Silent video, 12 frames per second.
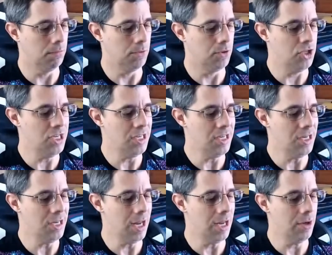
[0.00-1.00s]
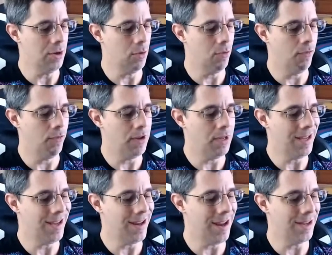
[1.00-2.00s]
G E N O V
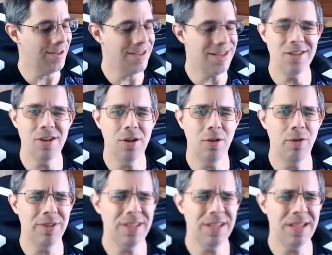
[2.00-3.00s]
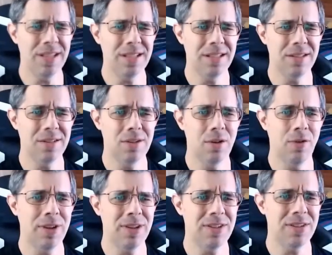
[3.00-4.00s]
E S E Genovese?
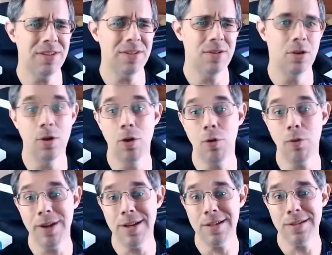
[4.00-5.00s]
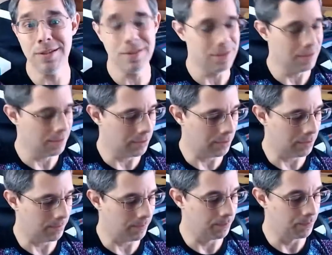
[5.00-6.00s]
Genoves? Genoves? No.
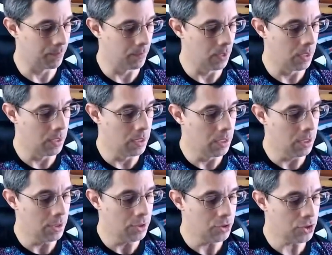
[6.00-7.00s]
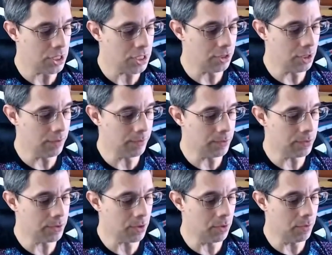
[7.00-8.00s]
Cheese
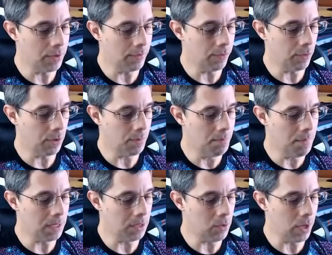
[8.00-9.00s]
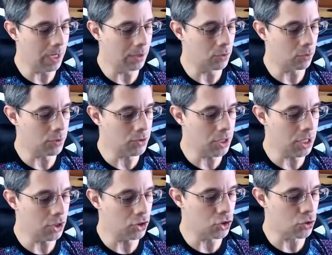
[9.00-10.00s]
lovers are in for a mellow and
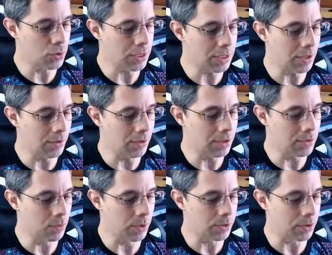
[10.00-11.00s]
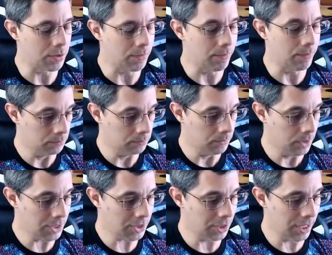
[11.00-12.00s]
crunchy treat this winter.
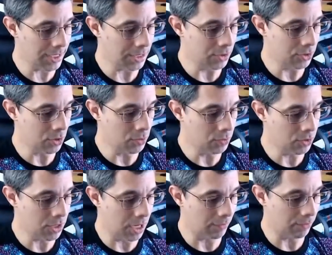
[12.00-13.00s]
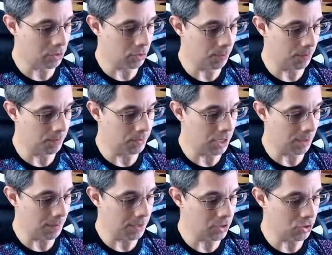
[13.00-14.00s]
This light scone snack from
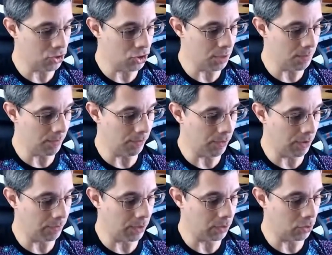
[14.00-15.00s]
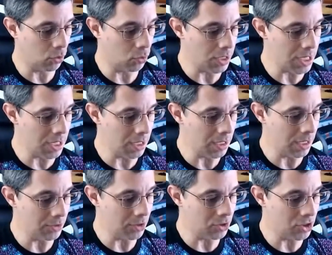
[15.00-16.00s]
Japanese chip favorite Koikeya
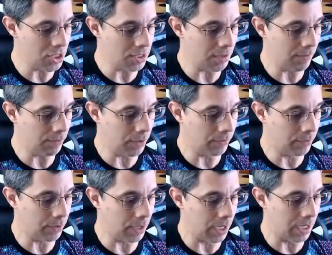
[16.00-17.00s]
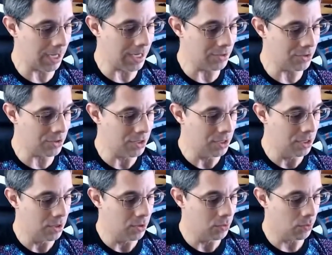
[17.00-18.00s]
has a cheesy flavor that hints
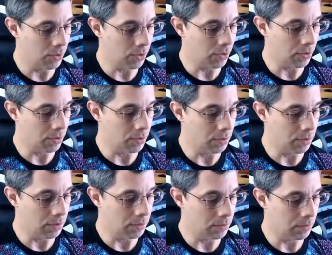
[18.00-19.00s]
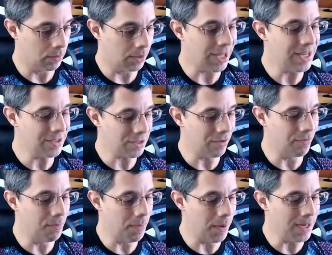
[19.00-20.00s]
with with hints of
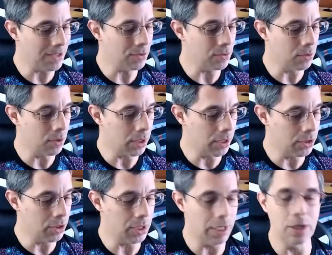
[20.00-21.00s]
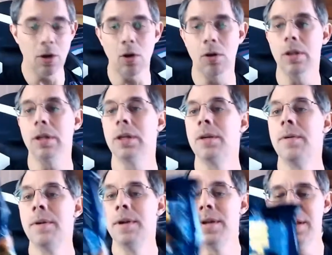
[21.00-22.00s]
basil, onion, and garlic.
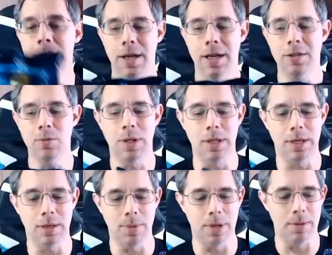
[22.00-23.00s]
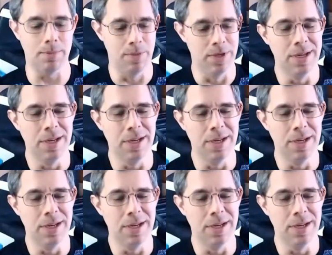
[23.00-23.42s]
Yeah, that's what I like about them.